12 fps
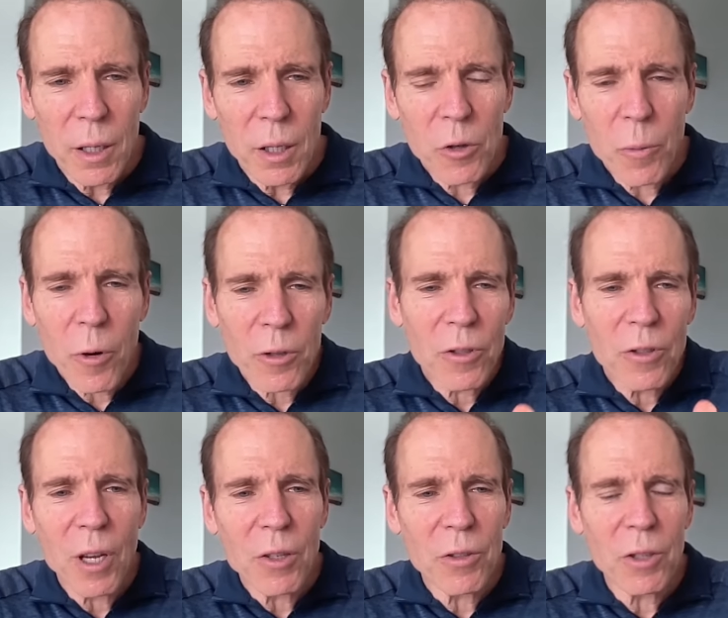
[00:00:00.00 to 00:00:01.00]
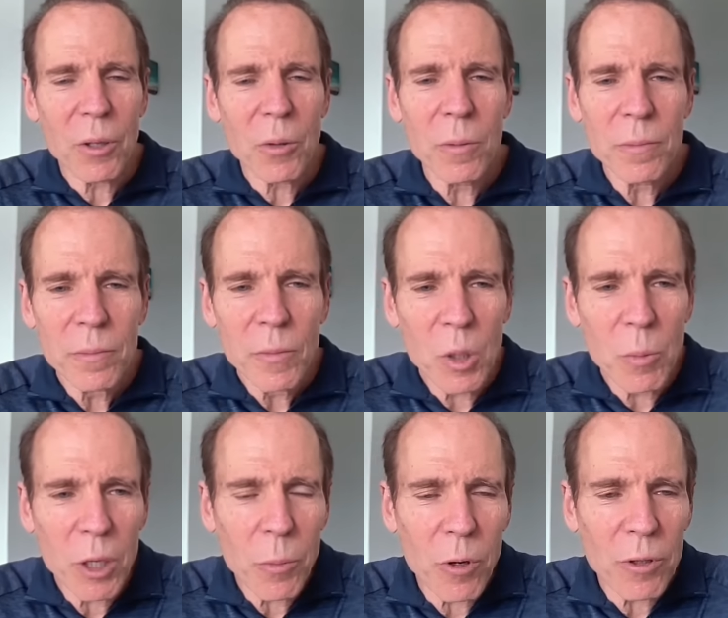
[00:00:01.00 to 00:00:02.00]
So a person says to you, you
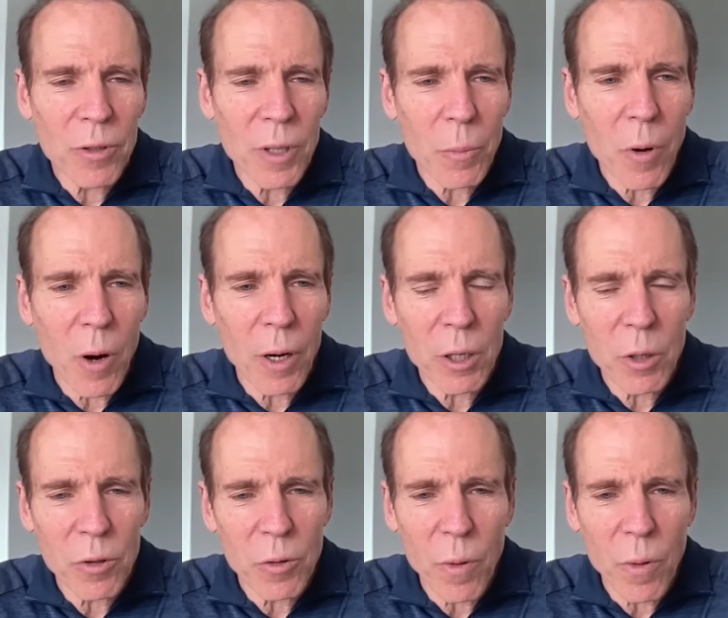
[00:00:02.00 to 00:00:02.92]
meet a person at a party or as a